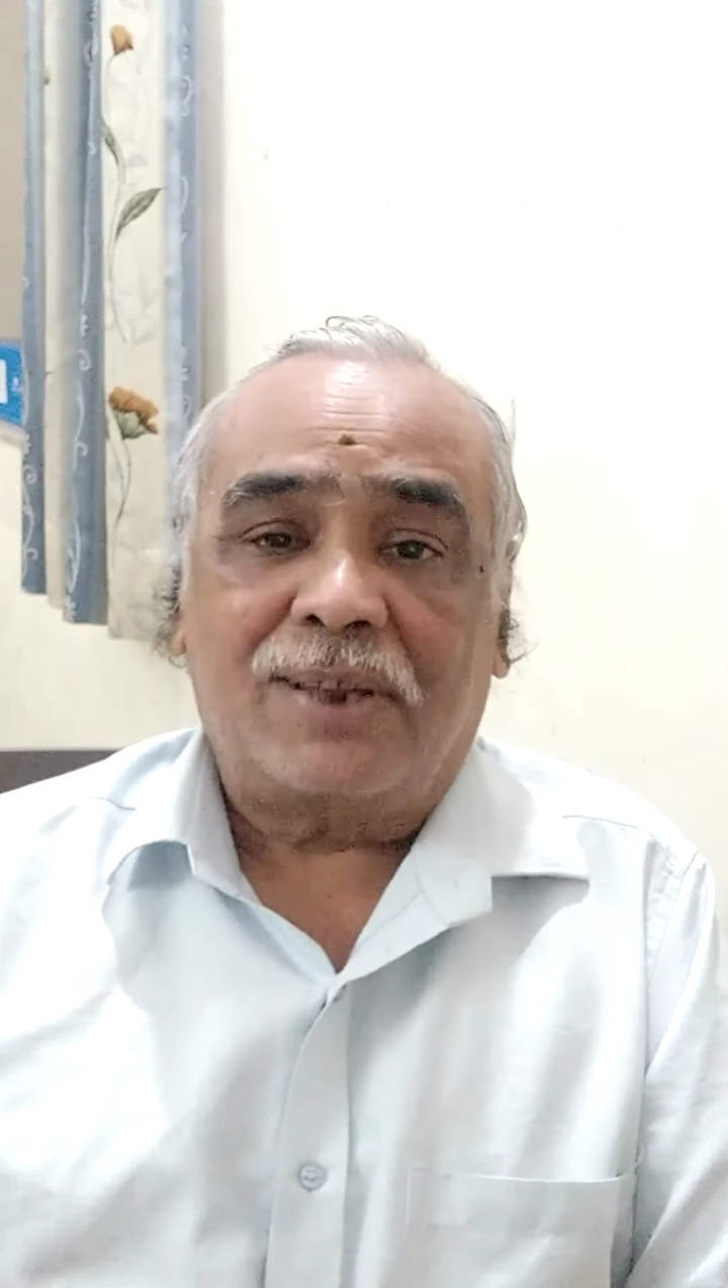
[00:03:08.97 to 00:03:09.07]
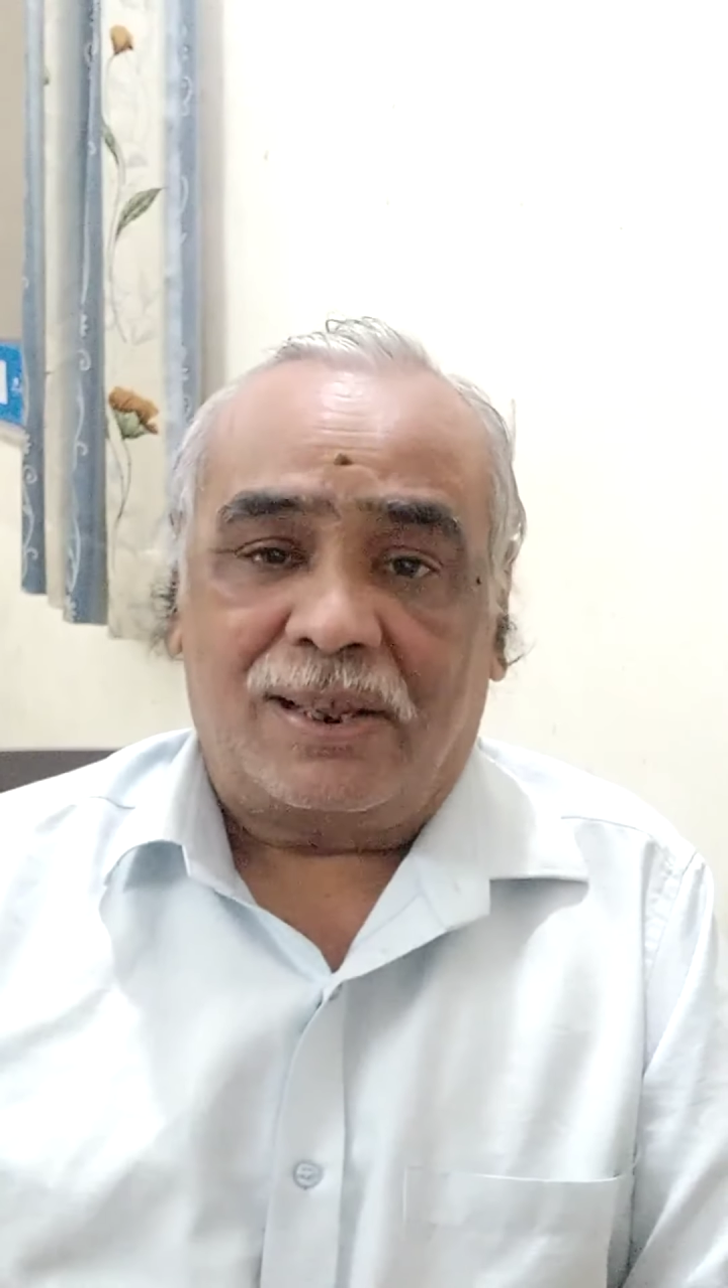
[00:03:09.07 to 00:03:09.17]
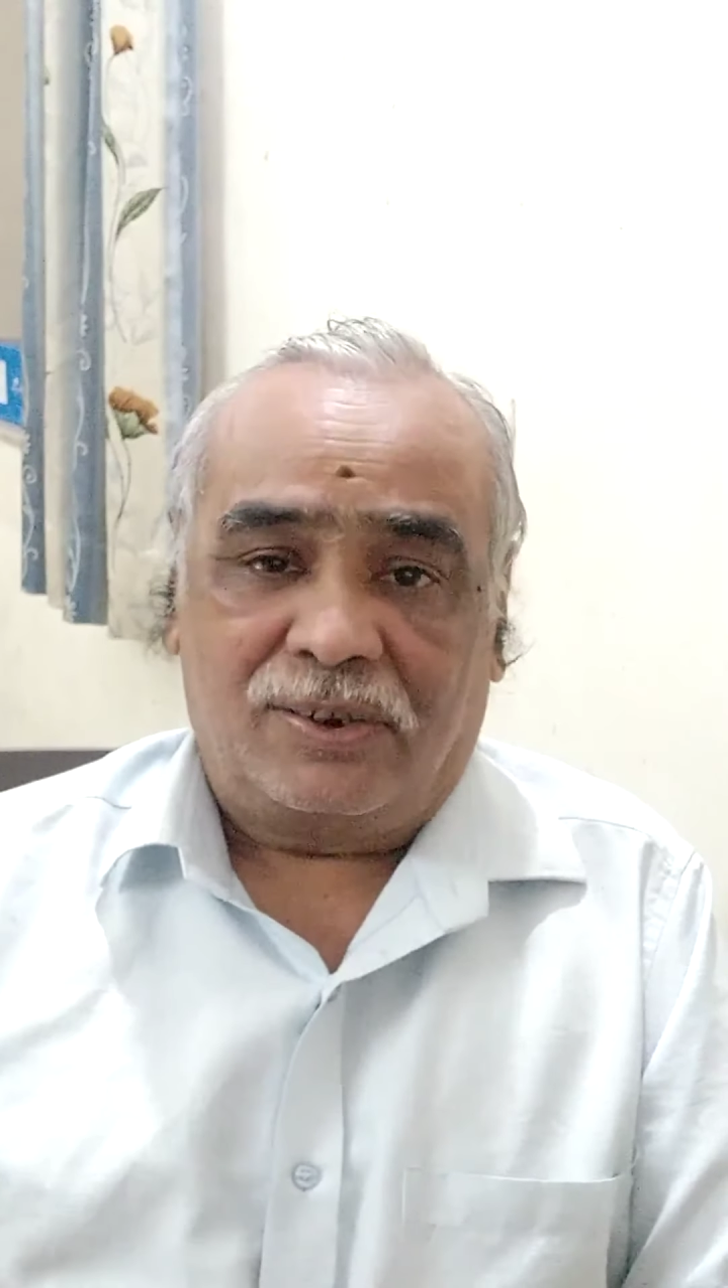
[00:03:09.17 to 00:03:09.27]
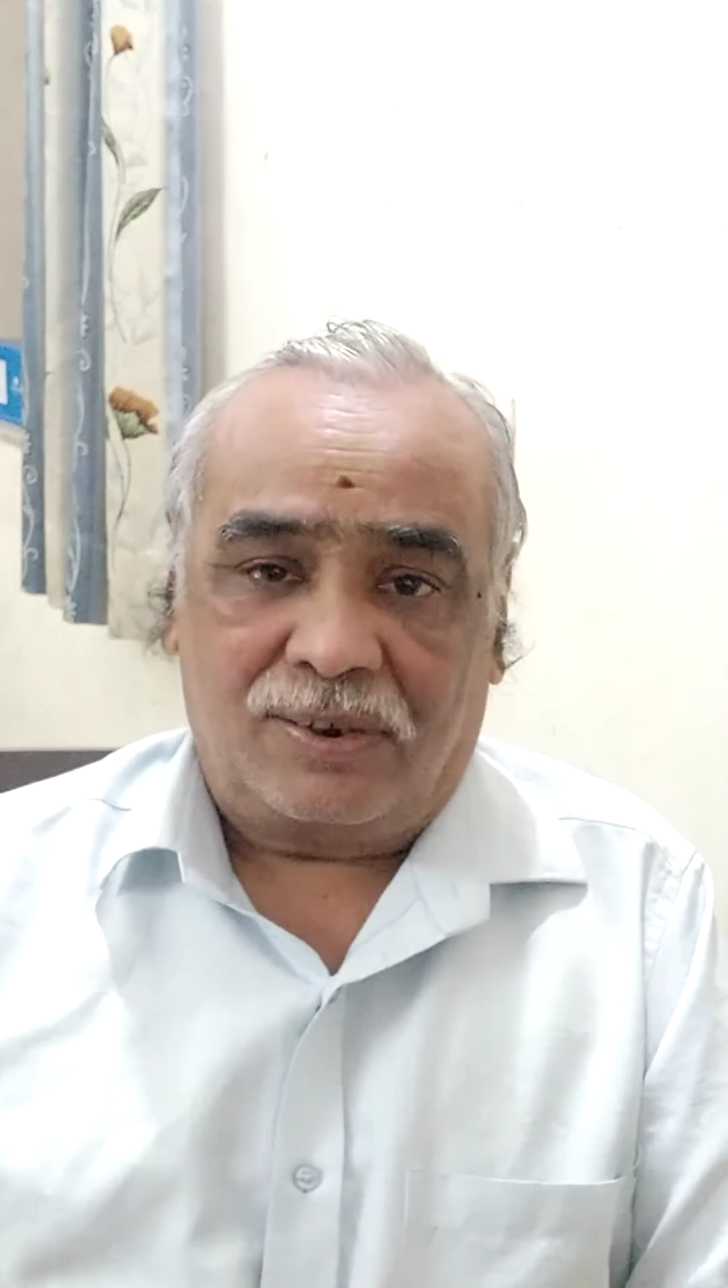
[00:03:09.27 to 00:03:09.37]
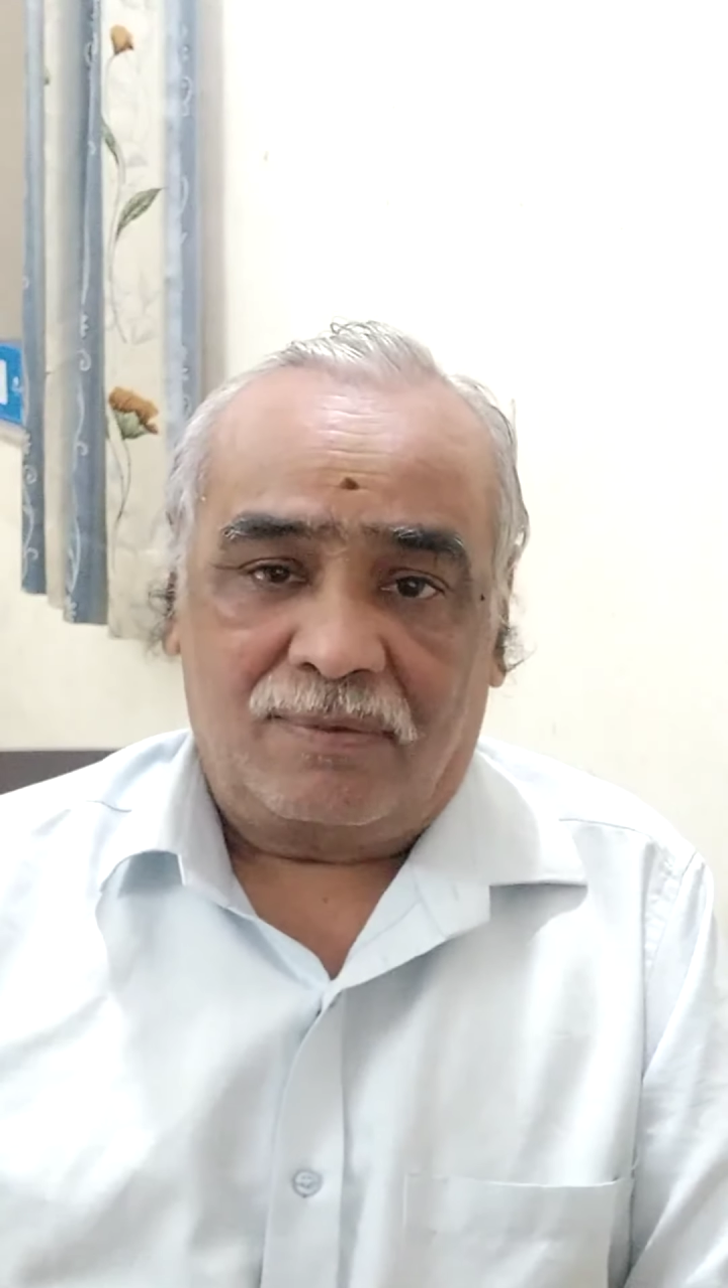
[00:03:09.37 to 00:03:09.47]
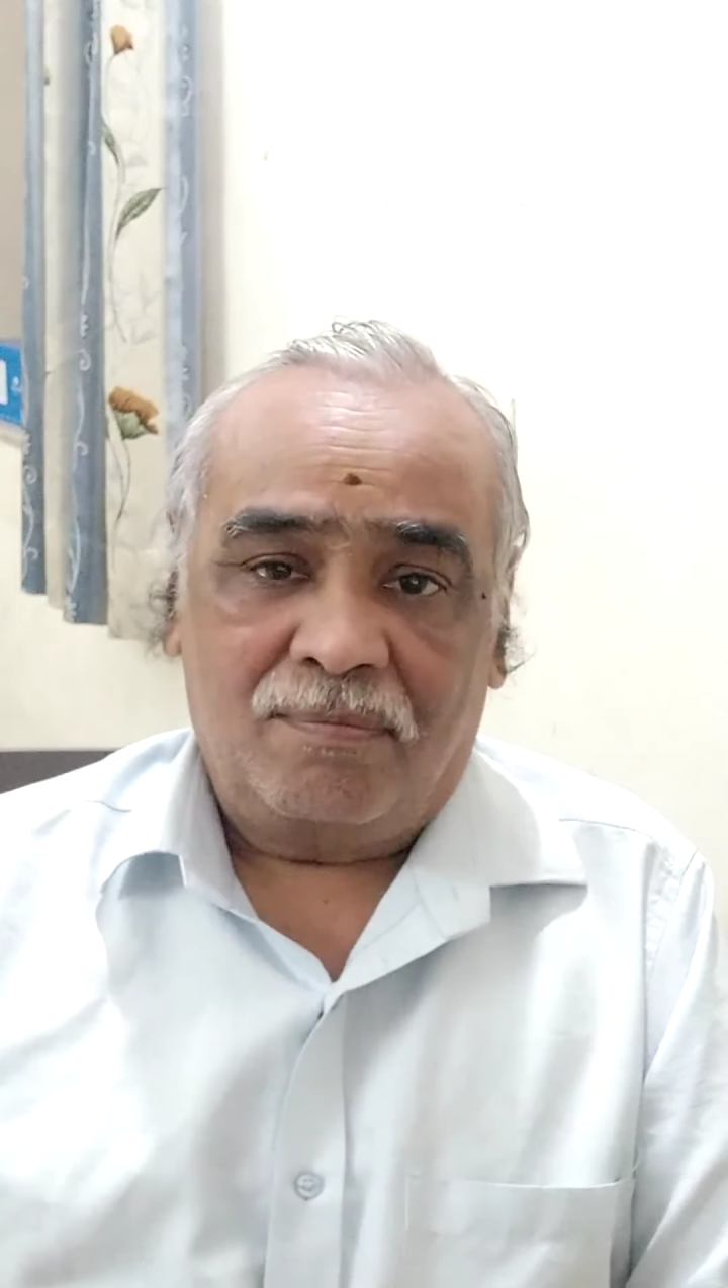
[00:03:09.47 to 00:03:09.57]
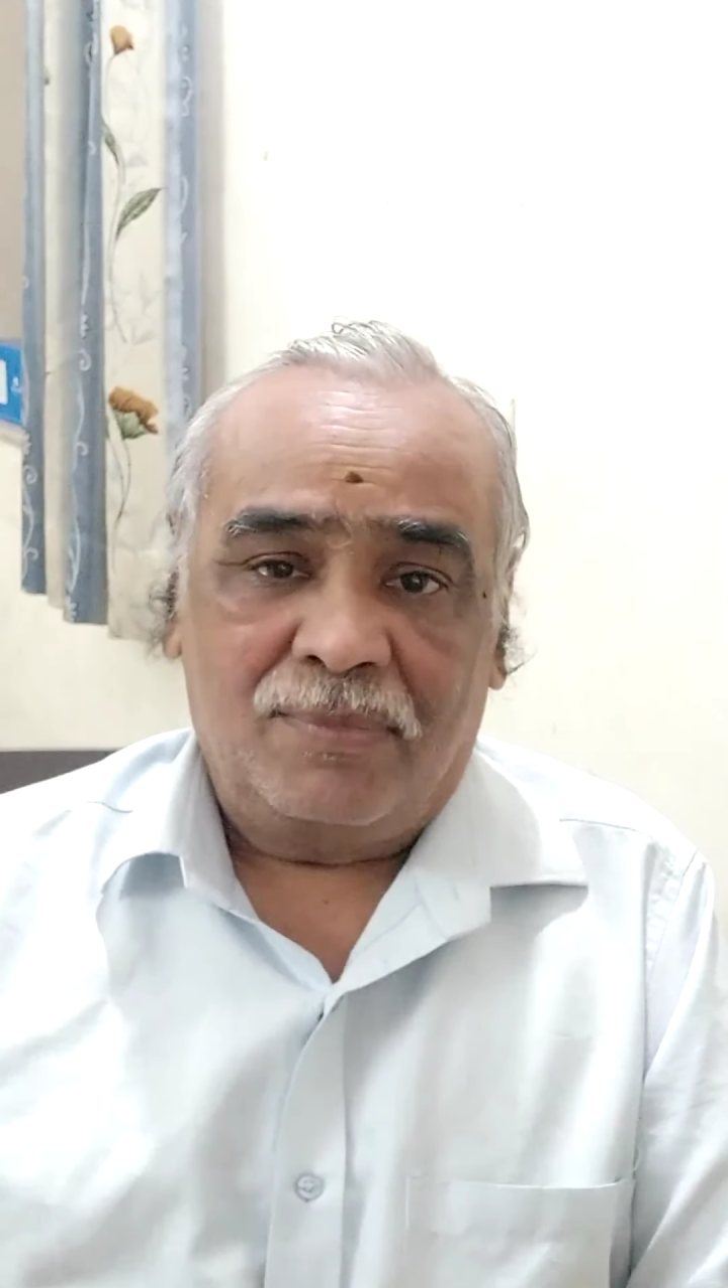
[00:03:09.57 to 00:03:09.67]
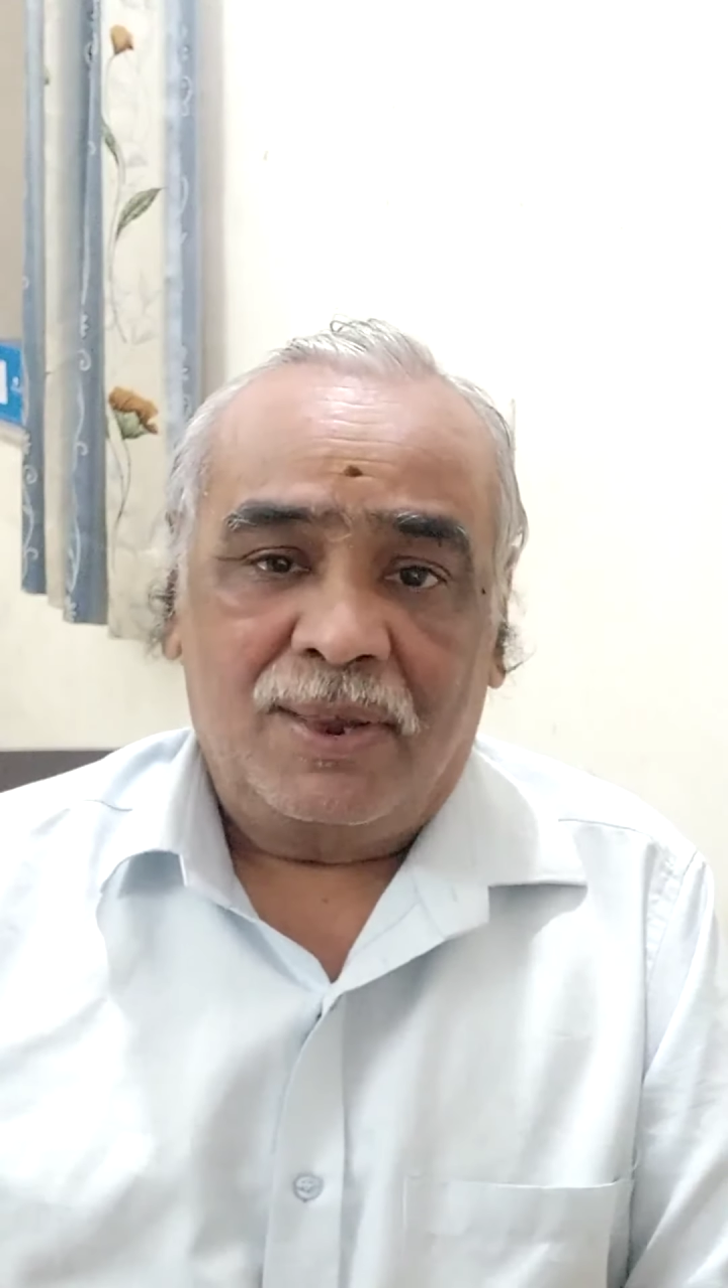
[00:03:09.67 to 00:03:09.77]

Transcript: cells.